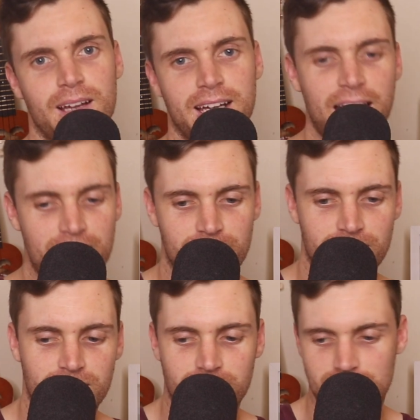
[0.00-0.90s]
Okay,
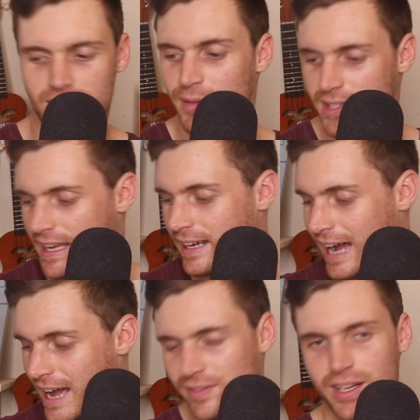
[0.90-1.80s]
because I'm not saying I
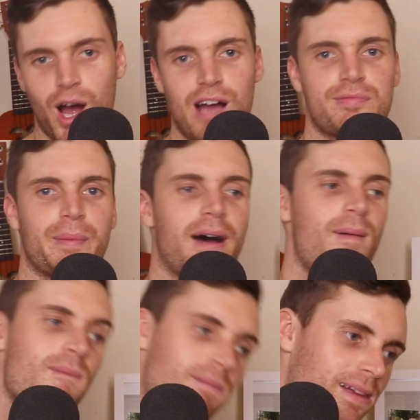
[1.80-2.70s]
have a knife, but
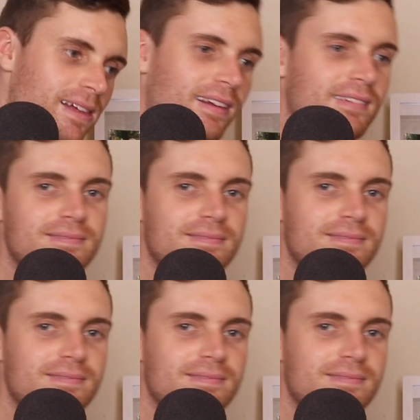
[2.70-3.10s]
I